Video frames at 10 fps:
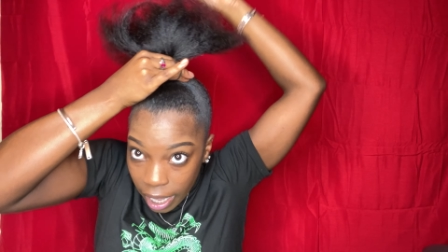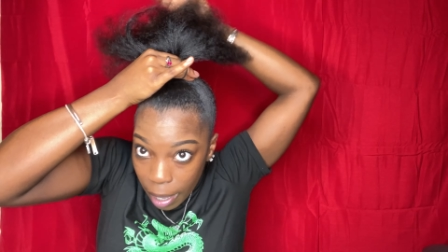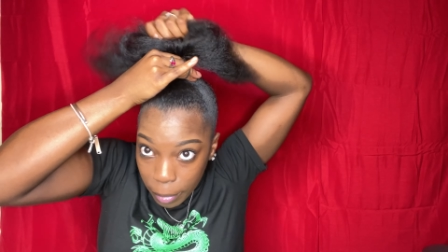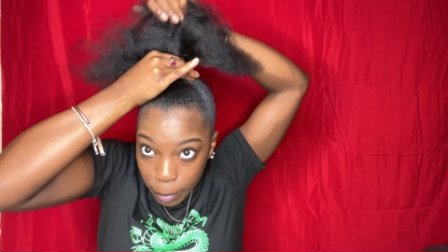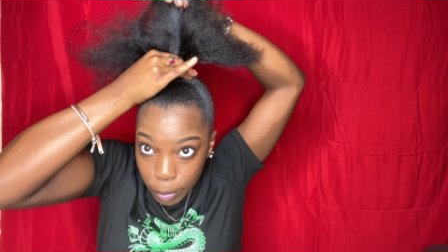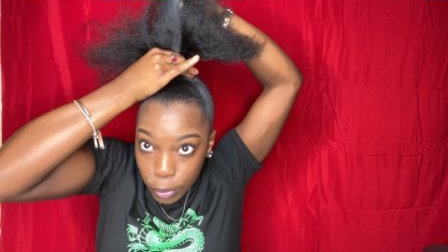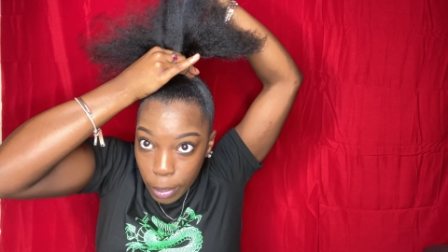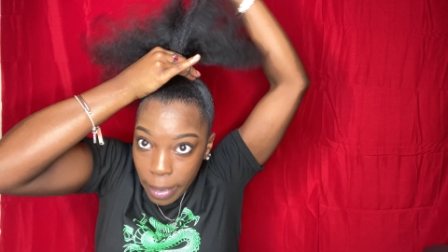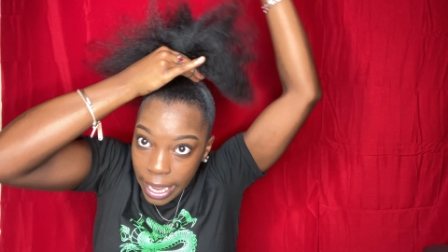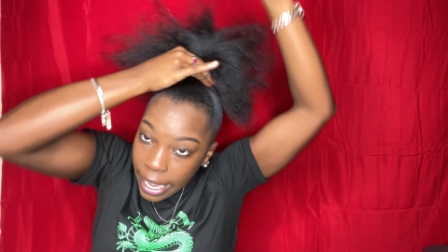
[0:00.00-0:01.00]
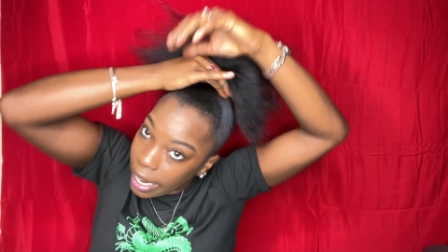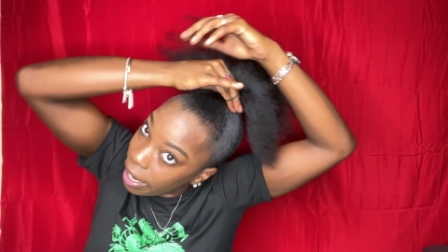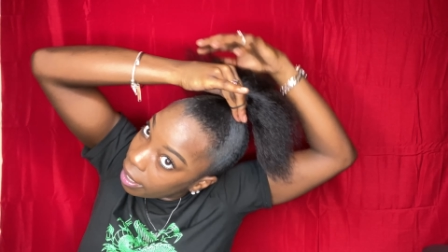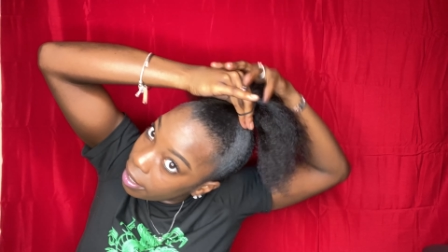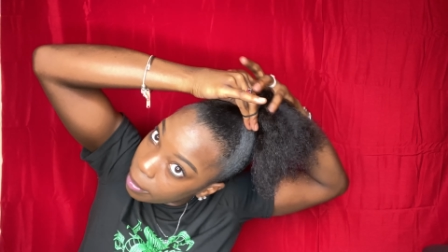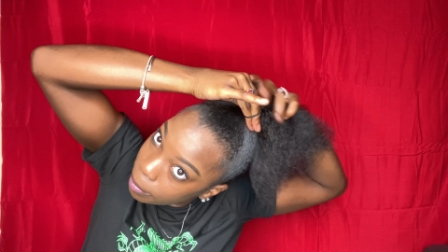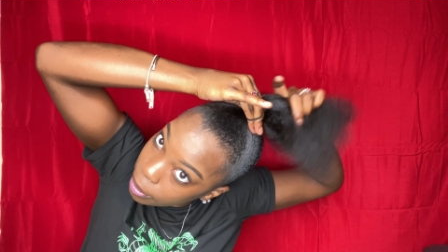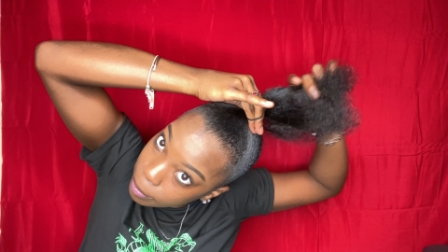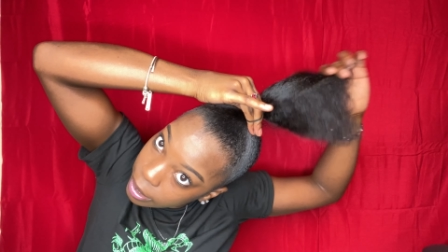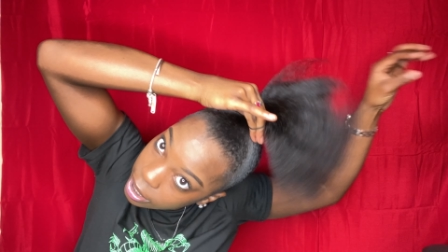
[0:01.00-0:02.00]
I'm gonna pull my hair,
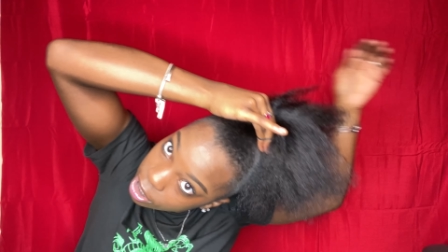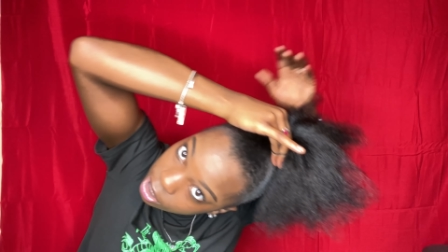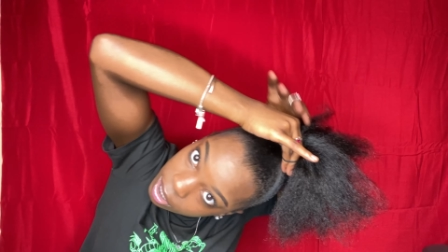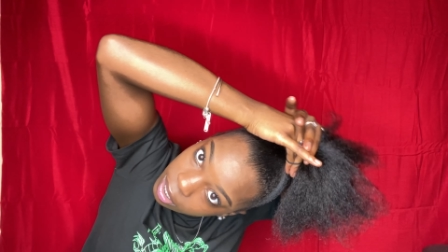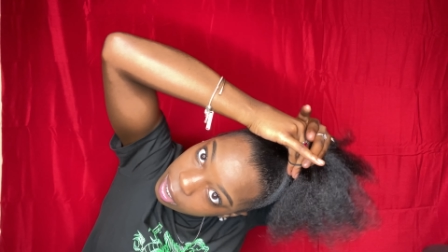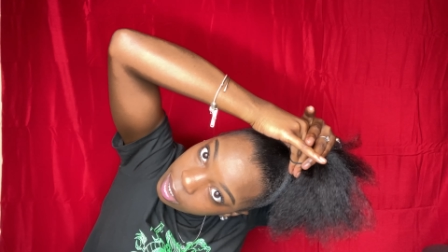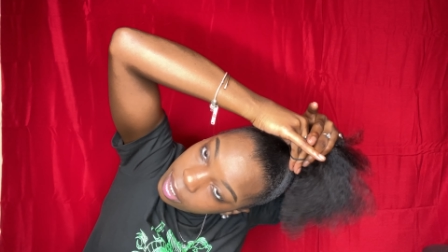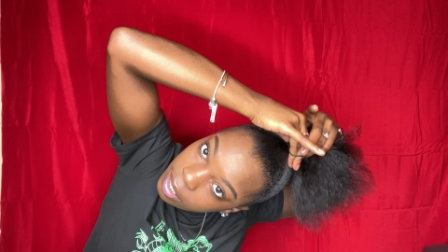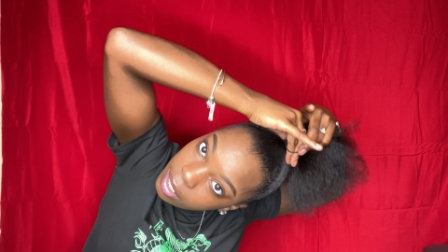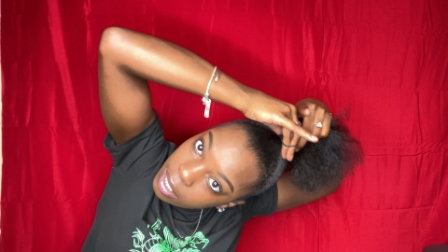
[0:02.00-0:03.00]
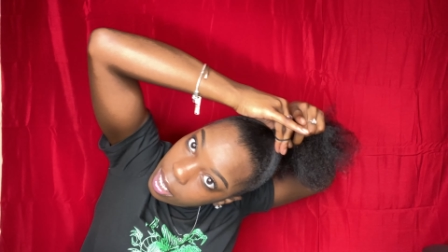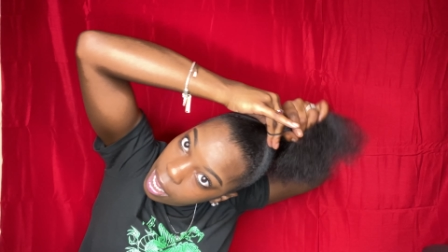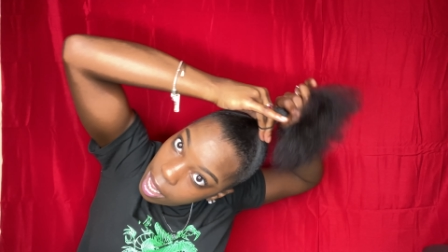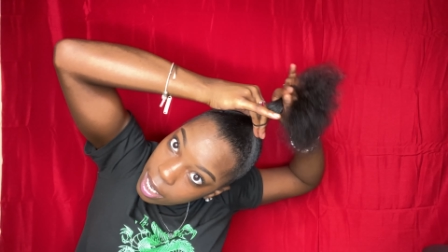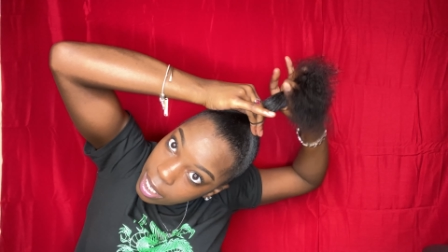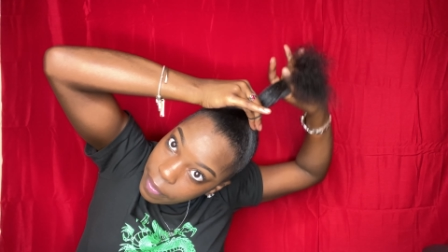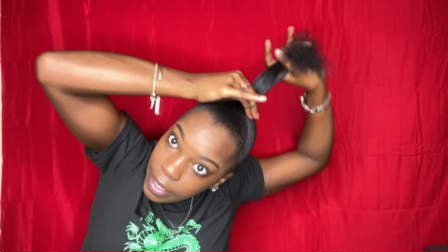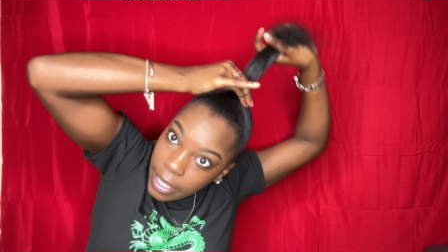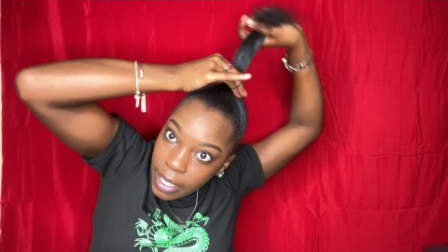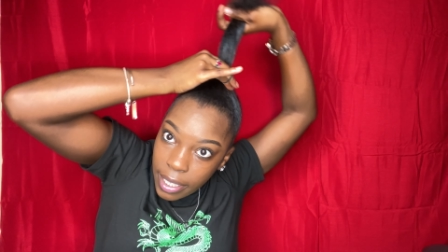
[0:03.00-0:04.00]
pretty much all of
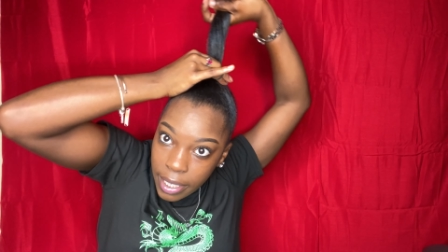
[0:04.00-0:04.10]
it,